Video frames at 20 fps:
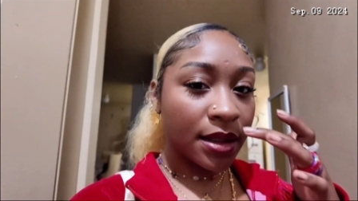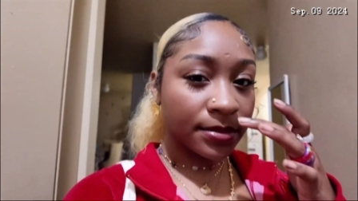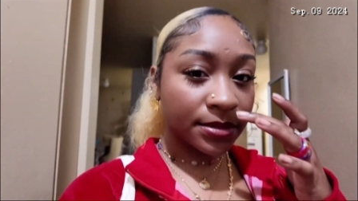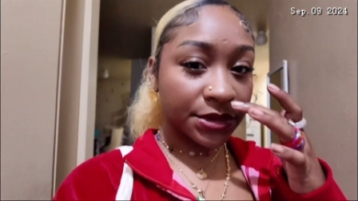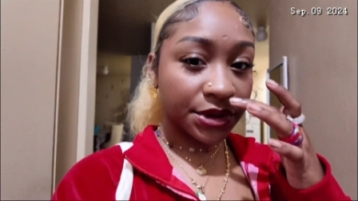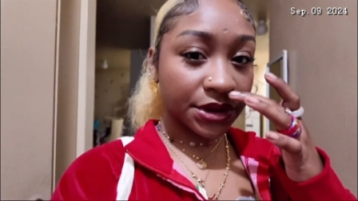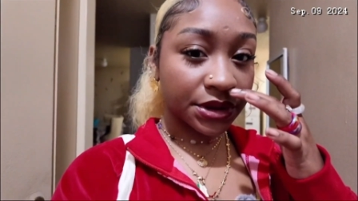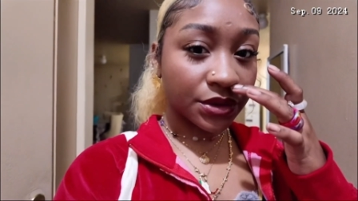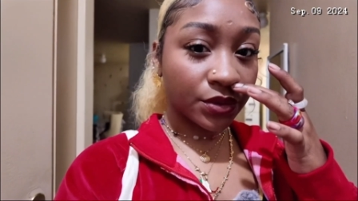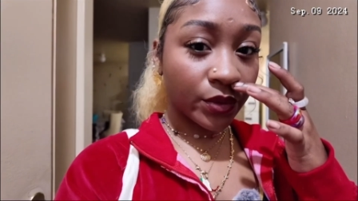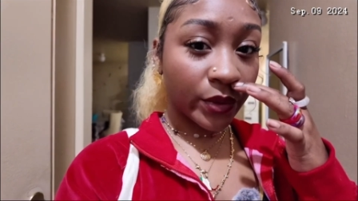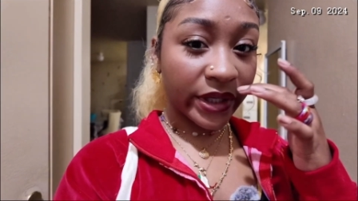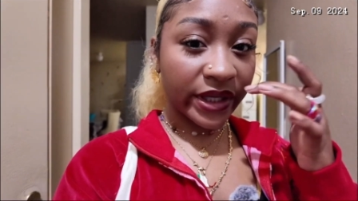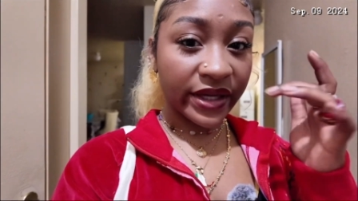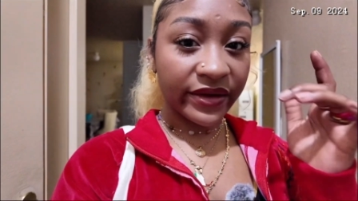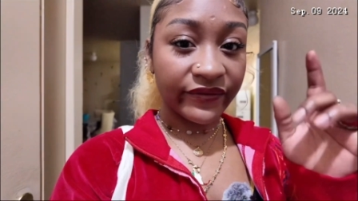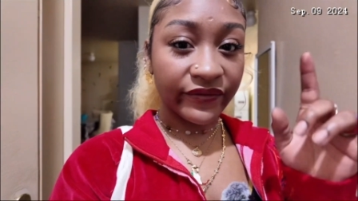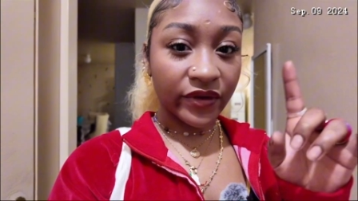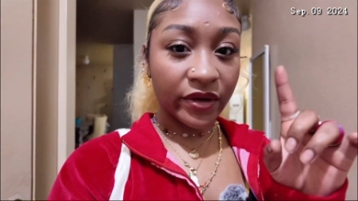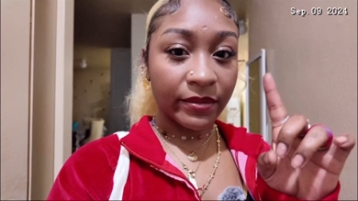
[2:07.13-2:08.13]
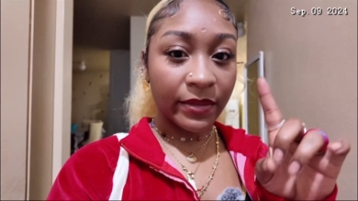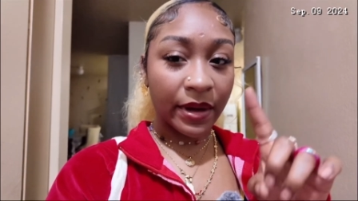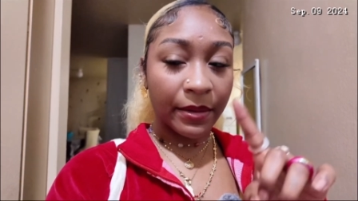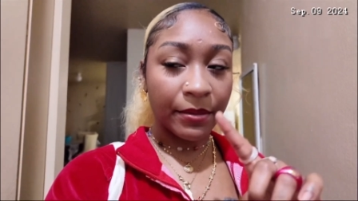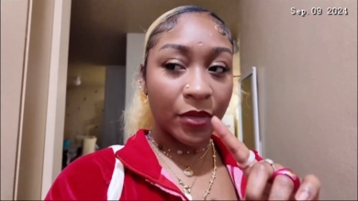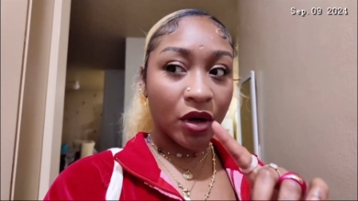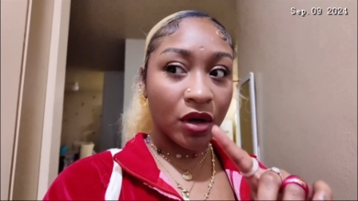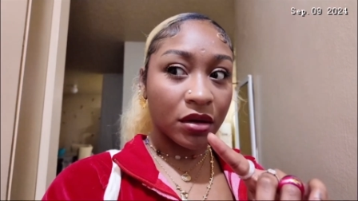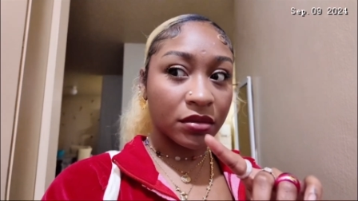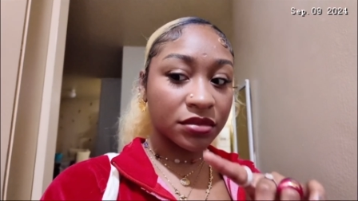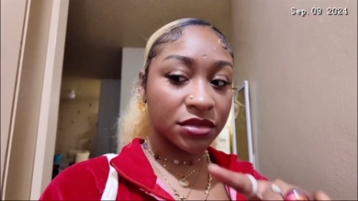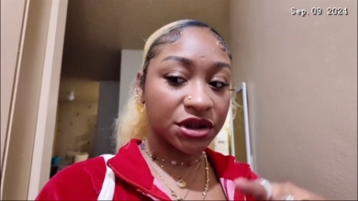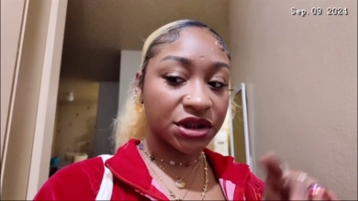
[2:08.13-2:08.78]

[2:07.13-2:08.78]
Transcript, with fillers: I'm just waiting for my mom.